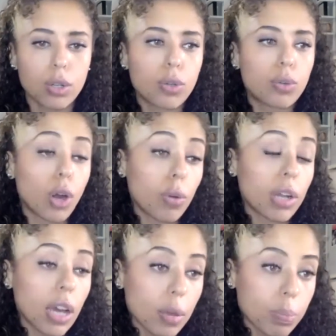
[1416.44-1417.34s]

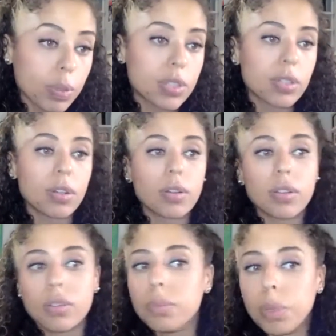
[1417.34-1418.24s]
growing up, it's,
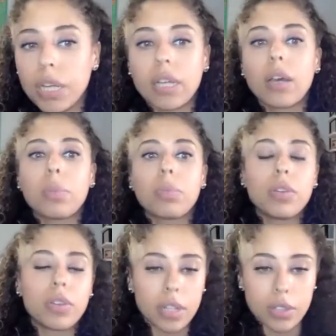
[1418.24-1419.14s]
you
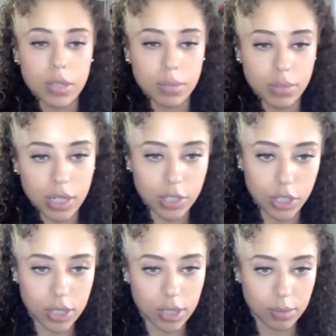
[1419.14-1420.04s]
hear some
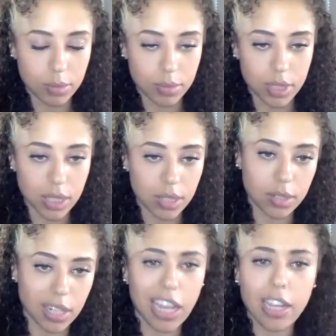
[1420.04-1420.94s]
Yiddishisms and
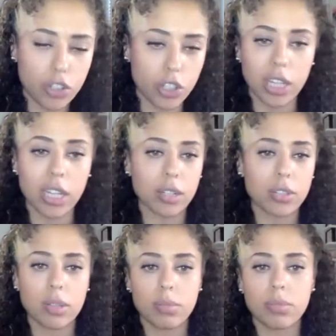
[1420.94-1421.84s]
occasionally hear
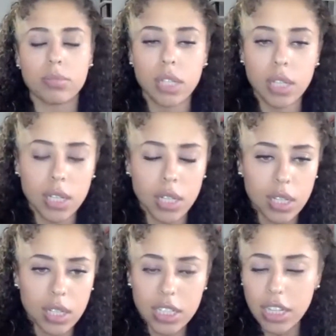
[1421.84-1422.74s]
some
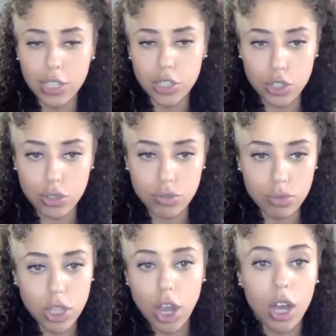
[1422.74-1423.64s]
Yiddish
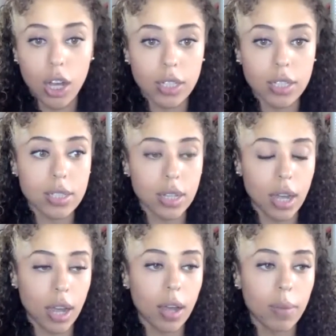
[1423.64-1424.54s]
songs.
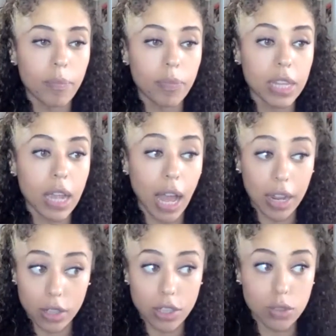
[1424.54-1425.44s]
I
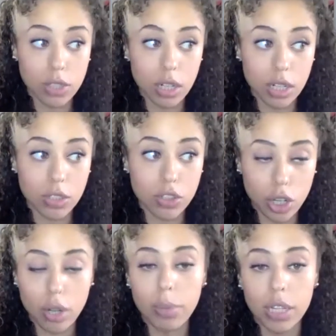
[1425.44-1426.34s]
also studied
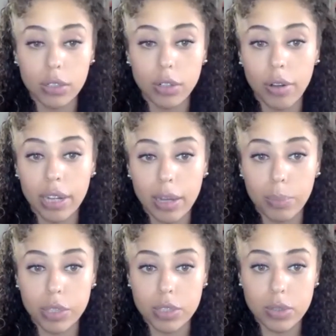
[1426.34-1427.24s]
German growing up
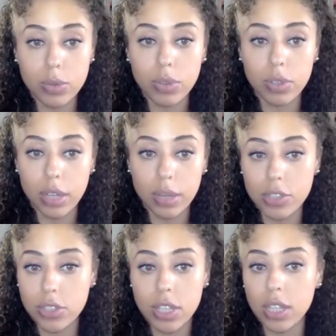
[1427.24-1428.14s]
in school. That was
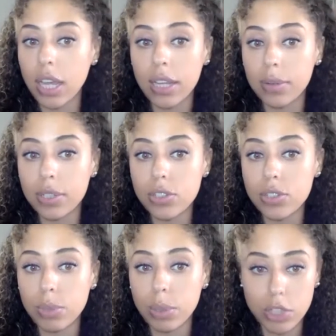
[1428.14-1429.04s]
just the
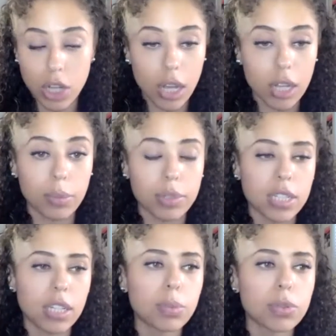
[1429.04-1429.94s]
language we were taught, and I went to
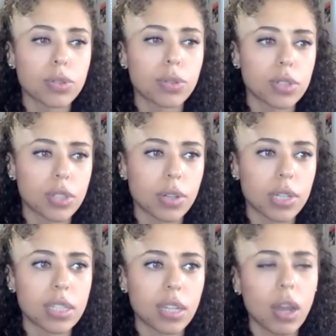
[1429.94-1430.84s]
Hebrew school. So I
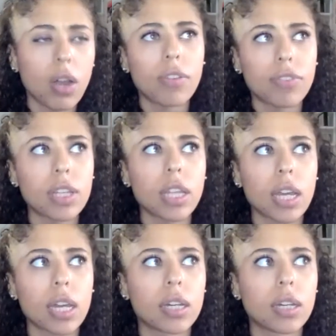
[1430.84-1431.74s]
said, oh, I feel like